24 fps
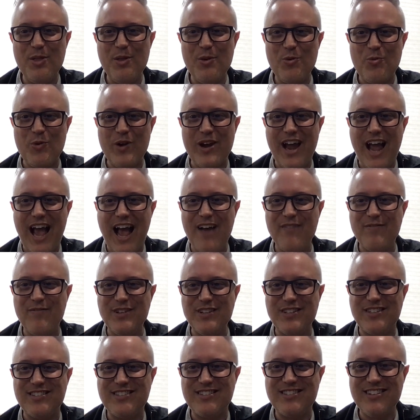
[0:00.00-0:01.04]
we have
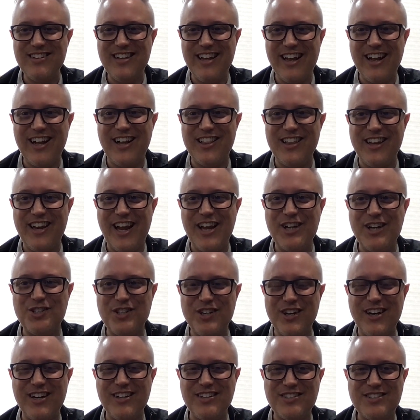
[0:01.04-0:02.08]
this
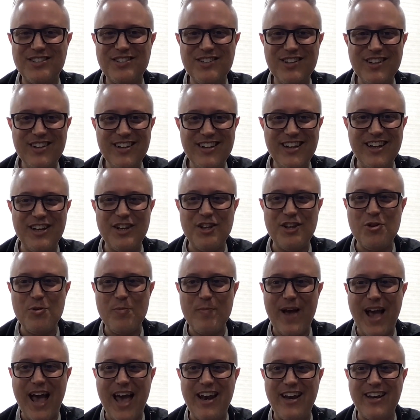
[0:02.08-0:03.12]
inclination is in
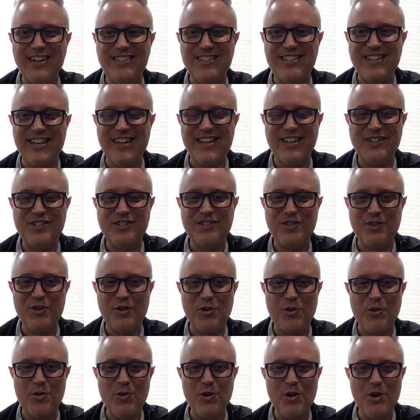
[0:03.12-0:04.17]
humanity
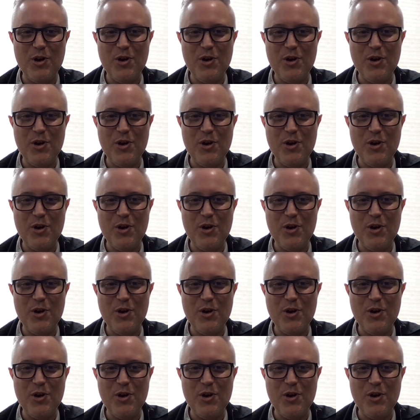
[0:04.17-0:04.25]
to